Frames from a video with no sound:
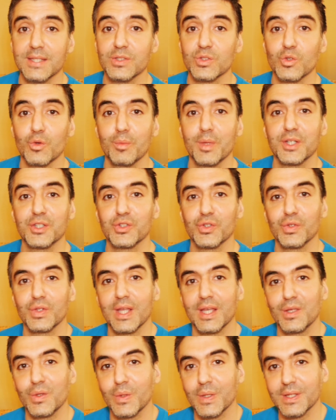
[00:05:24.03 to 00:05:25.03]
so make sure
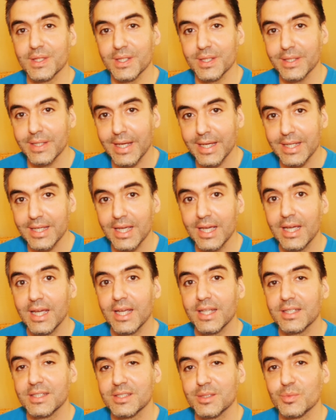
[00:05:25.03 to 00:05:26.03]
that you hit the like
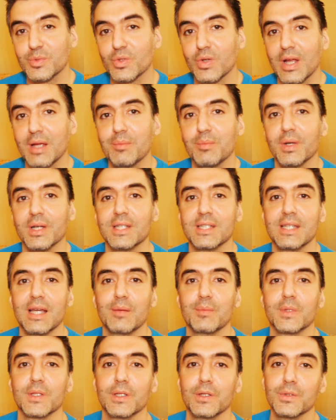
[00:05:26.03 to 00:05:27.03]
and the subscribe button down
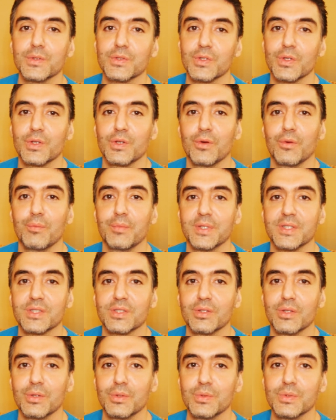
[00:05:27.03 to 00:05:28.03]
below so you don't miss
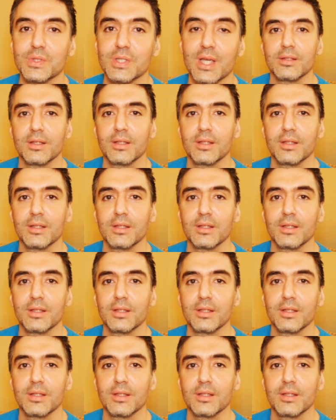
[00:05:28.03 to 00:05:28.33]
those.